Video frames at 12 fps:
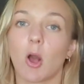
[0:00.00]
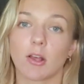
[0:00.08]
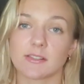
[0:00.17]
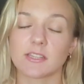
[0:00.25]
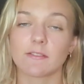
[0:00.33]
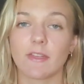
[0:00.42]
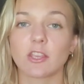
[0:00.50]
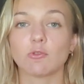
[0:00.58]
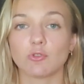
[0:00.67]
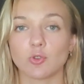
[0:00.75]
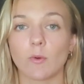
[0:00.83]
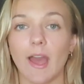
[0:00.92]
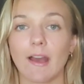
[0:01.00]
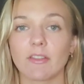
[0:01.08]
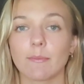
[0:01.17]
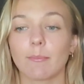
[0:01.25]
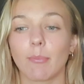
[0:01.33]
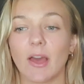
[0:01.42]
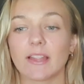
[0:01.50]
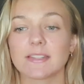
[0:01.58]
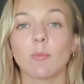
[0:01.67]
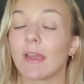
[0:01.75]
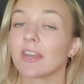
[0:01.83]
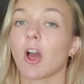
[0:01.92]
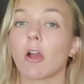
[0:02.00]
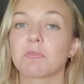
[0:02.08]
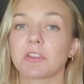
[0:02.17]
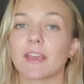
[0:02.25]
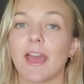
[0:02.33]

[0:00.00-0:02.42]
positive that you do have it, but you might not really